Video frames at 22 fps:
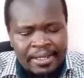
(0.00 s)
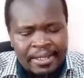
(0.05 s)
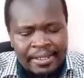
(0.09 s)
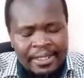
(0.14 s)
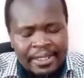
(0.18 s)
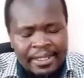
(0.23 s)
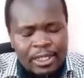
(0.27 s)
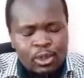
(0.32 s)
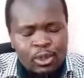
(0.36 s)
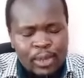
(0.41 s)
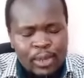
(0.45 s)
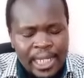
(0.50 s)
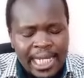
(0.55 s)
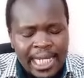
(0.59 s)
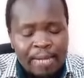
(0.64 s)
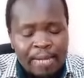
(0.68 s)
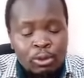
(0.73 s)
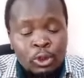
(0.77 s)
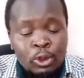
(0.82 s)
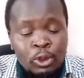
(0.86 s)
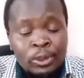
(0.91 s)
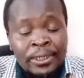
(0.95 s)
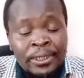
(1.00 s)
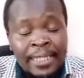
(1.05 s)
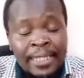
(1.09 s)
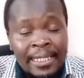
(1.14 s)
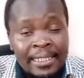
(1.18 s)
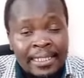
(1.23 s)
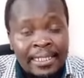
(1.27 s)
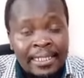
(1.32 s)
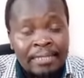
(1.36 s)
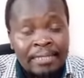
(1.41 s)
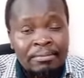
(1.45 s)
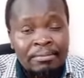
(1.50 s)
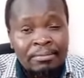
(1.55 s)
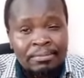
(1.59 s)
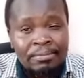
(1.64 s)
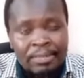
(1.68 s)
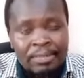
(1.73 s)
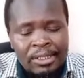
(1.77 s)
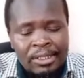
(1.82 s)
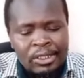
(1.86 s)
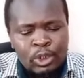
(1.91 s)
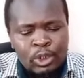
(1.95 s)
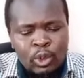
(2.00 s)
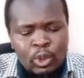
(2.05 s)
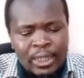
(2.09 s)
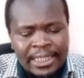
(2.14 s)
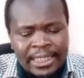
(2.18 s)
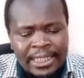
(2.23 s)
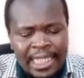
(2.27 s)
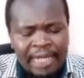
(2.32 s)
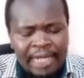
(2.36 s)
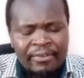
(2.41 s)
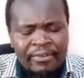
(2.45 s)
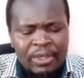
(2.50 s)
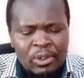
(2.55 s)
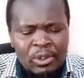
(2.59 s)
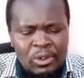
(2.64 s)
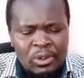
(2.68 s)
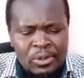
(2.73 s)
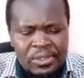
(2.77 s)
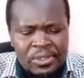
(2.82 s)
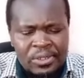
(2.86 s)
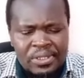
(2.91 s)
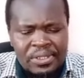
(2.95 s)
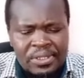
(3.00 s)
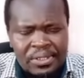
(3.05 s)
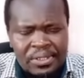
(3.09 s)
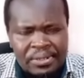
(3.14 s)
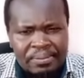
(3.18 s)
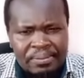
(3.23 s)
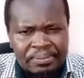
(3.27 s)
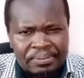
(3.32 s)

Did William Ruto send him to attack the courts?